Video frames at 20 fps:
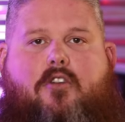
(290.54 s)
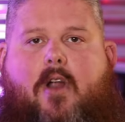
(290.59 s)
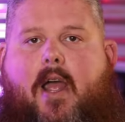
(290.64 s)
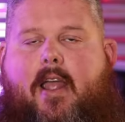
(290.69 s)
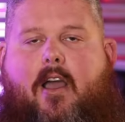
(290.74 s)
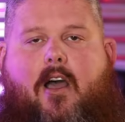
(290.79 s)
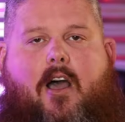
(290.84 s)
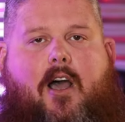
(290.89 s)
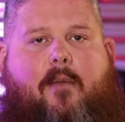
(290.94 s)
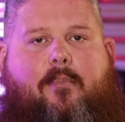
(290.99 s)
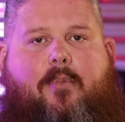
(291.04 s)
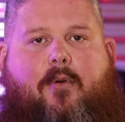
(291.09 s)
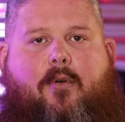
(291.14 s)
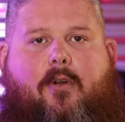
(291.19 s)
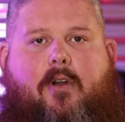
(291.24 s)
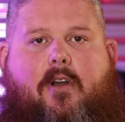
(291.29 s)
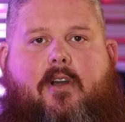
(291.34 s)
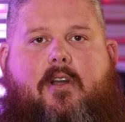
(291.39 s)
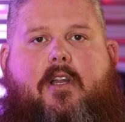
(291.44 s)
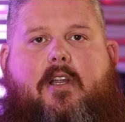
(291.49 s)
dry hop
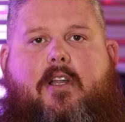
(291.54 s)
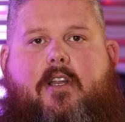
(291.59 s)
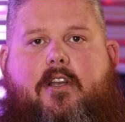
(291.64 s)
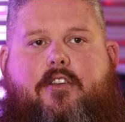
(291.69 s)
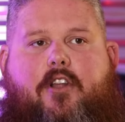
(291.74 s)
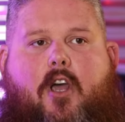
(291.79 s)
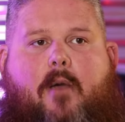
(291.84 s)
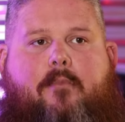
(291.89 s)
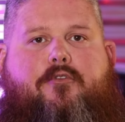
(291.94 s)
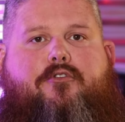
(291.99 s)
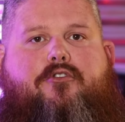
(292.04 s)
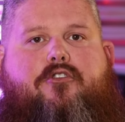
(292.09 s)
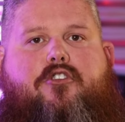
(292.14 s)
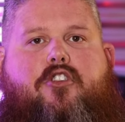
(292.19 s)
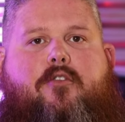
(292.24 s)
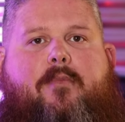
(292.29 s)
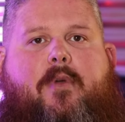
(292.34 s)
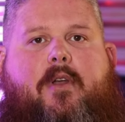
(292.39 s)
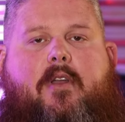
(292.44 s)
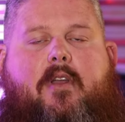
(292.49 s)
or dump
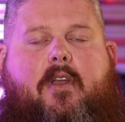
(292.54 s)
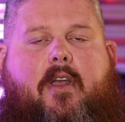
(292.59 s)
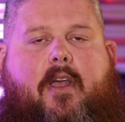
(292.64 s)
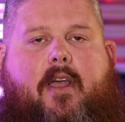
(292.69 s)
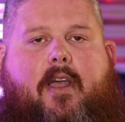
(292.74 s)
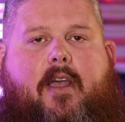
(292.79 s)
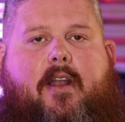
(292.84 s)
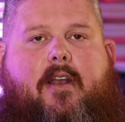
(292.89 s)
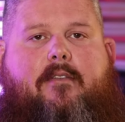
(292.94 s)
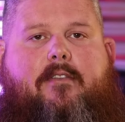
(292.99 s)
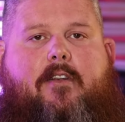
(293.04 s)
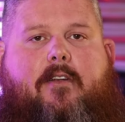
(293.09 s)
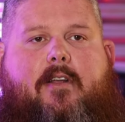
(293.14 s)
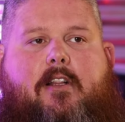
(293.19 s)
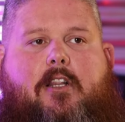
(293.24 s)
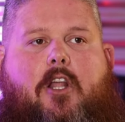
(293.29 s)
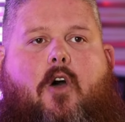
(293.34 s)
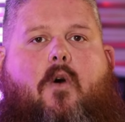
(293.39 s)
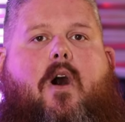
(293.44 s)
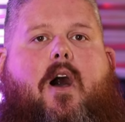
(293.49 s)
trub uh, in a
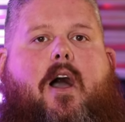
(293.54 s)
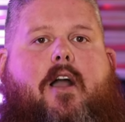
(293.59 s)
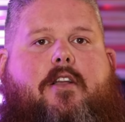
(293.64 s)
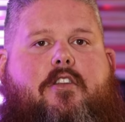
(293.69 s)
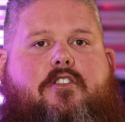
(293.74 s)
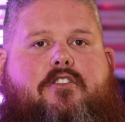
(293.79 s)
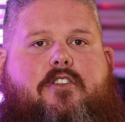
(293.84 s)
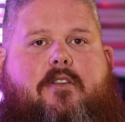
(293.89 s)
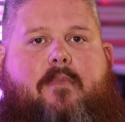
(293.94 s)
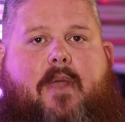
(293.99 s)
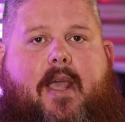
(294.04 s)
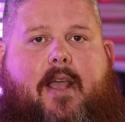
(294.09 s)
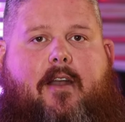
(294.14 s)
very low oxygen